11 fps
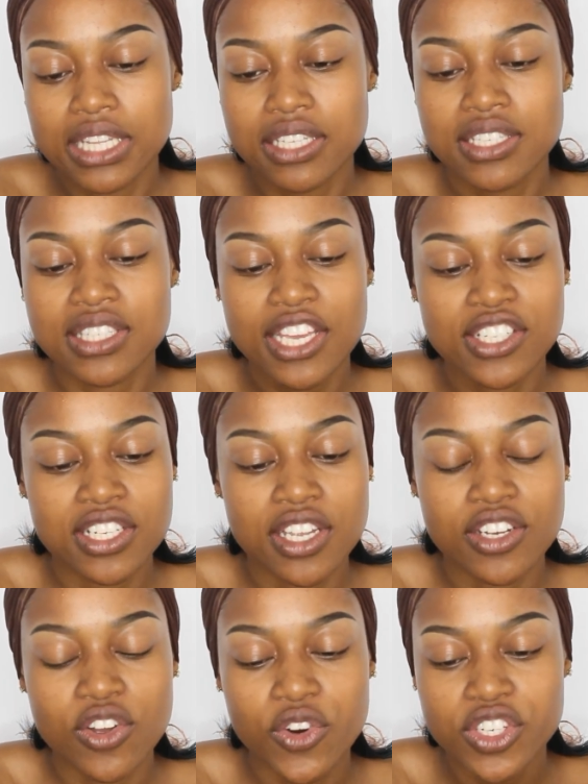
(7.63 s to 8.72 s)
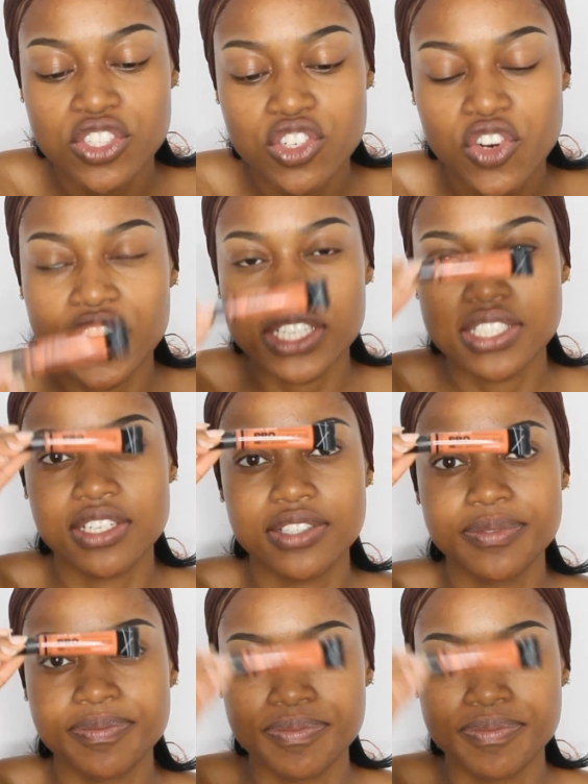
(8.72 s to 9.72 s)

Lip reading: This is actually an orange corrector.